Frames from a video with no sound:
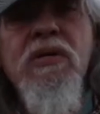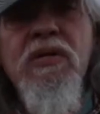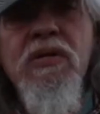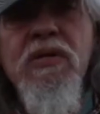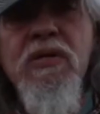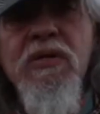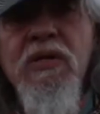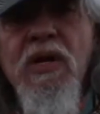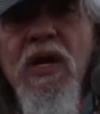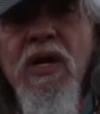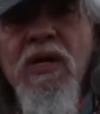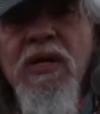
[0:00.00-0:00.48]

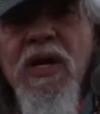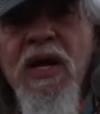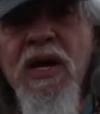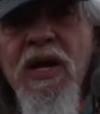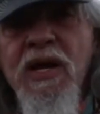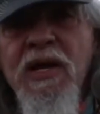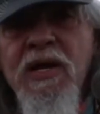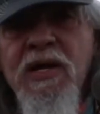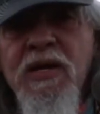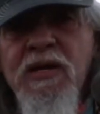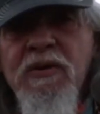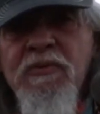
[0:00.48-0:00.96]

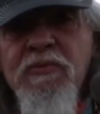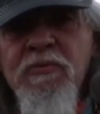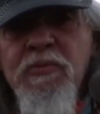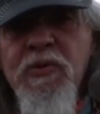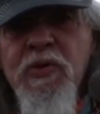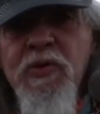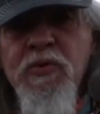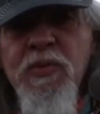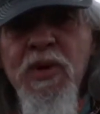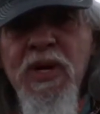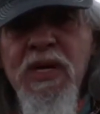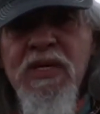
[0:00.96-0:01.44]
Hey from
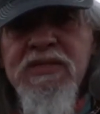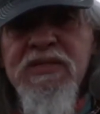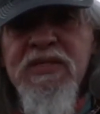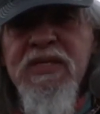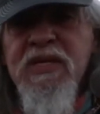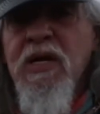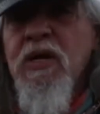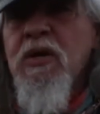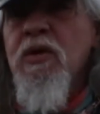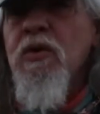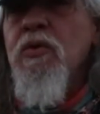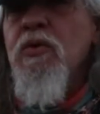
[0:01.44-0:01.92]
New
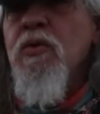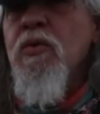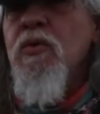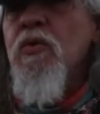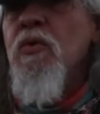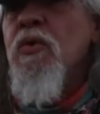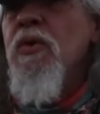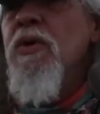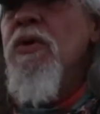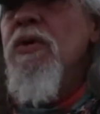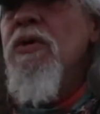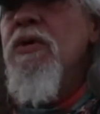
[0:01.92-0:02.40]

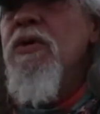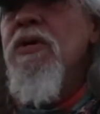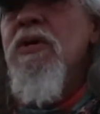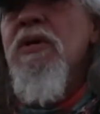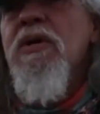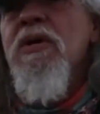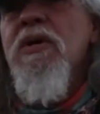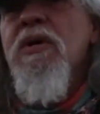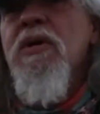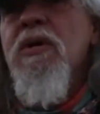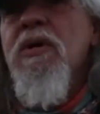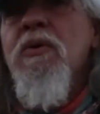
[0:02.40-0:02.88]
Mexico.
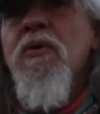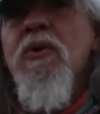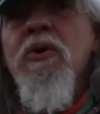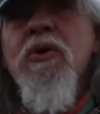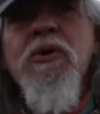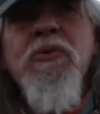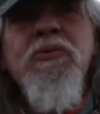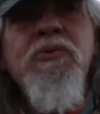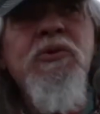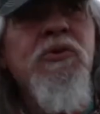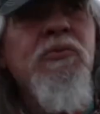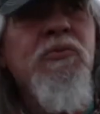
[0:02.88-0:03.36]

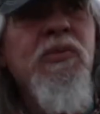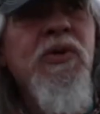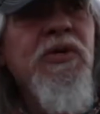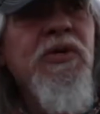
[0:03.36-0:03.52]
Welcome to my